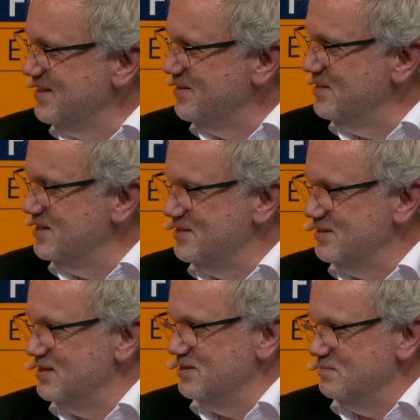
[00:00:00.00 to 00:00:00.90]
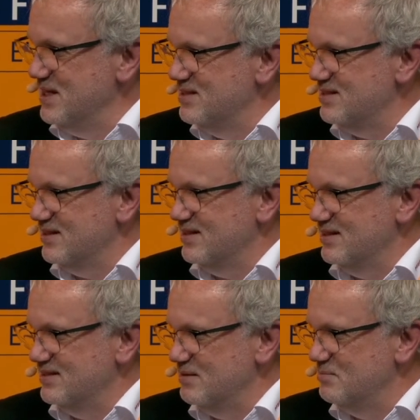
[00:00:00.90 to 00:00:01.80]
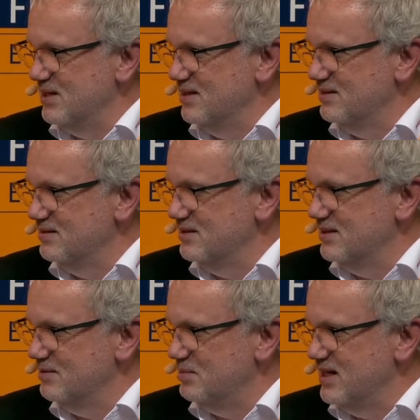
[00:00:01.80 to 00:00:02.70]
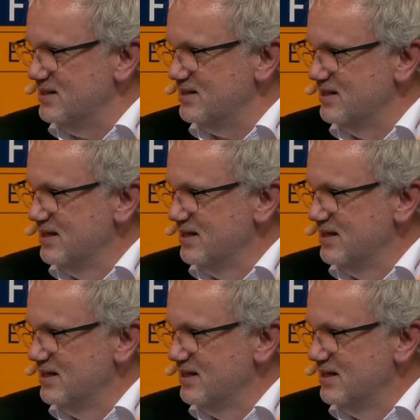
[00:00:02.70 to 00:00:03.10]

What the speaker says: then this means 10 million plates